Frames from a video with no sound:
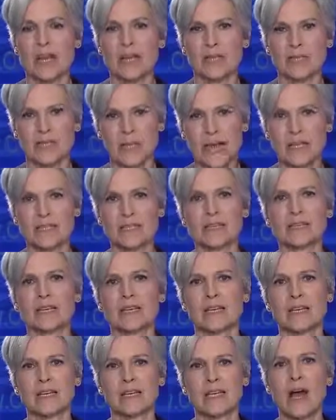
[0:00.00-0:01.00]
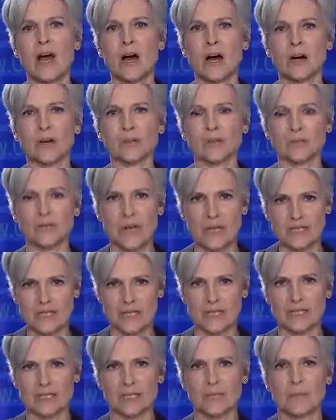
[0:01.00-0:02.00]
legacy of
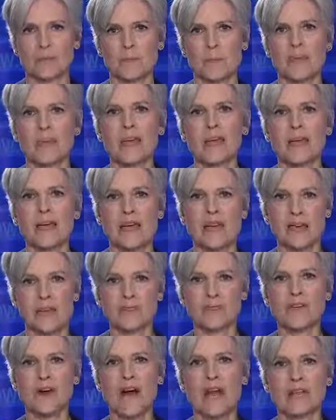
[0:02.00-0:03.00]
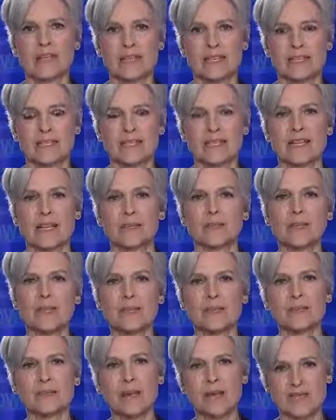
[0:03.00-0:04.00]
racism and violence that
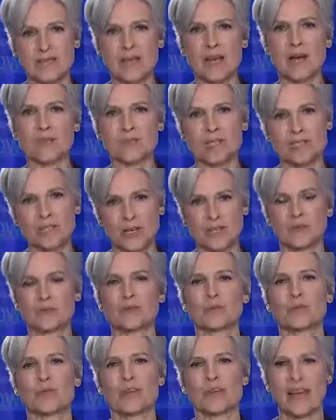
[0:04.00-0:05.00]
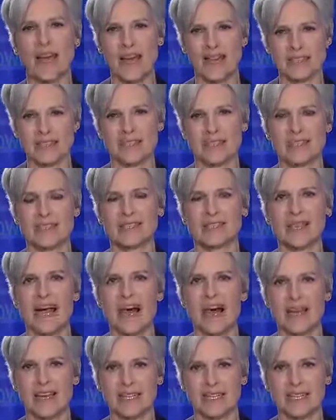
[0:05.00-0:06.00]
we must come to terms with as a
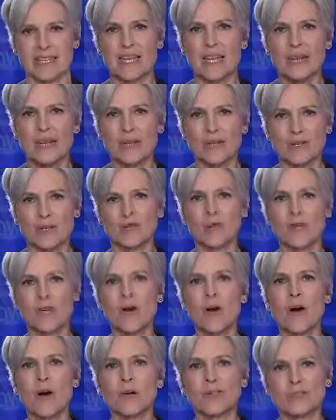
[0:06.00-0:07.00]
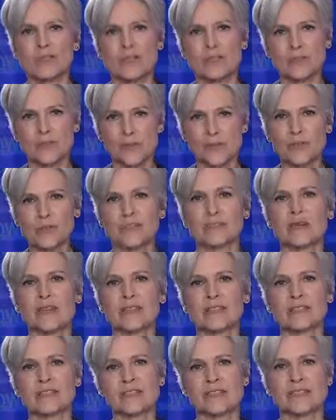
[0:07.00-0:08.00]
society. So we call for a Truth and
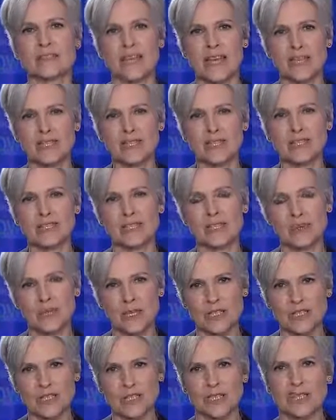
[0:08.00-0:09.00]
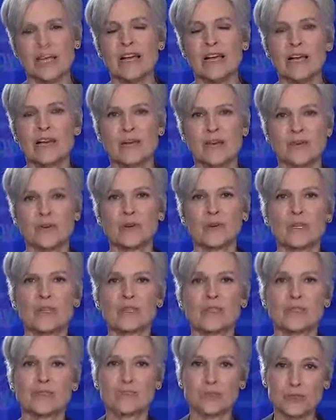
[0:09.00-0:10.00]
Reconciliation Commission in
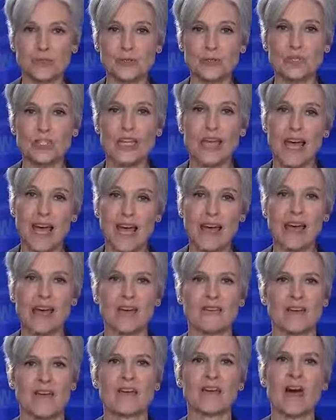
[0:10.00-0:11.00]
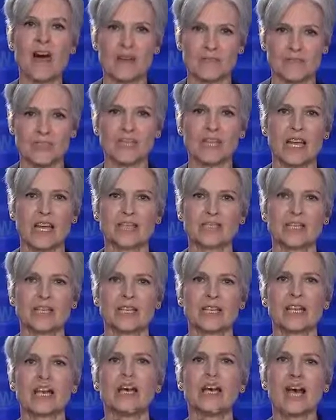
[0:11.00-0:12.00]
order to truly have a
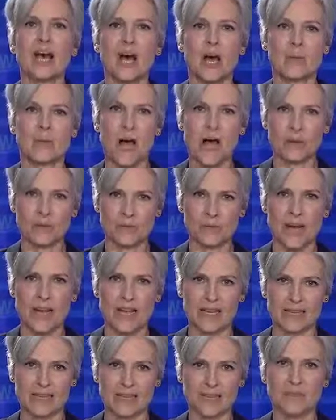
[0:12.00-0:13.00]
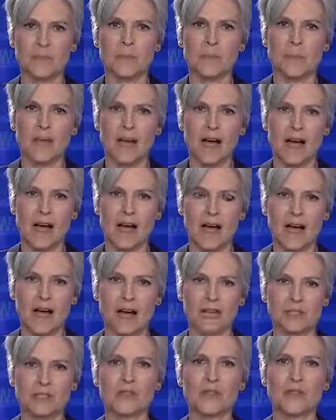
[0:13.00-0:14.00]
conversation about race,
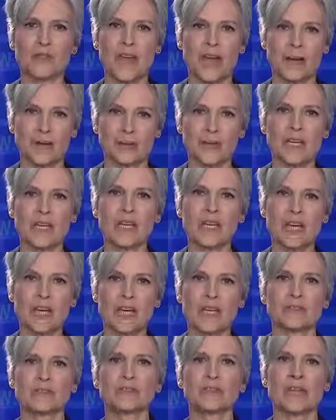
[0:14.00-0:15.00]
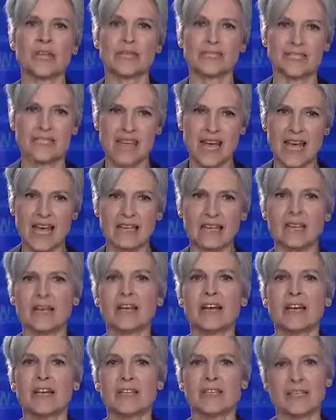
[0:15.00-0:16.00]
so that we can transcend
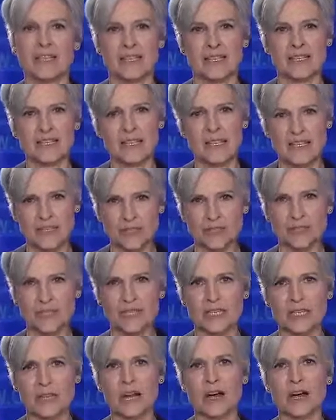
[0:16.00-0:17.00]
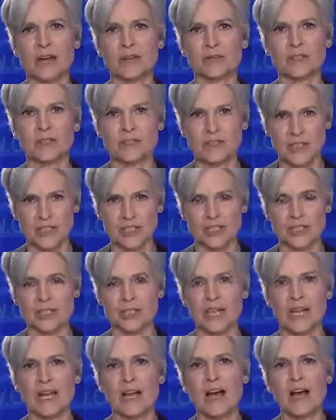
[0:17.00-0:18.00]
this history of
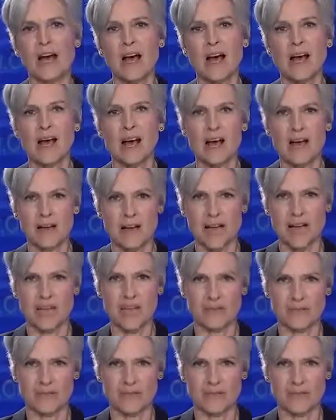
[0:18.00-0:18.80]
division and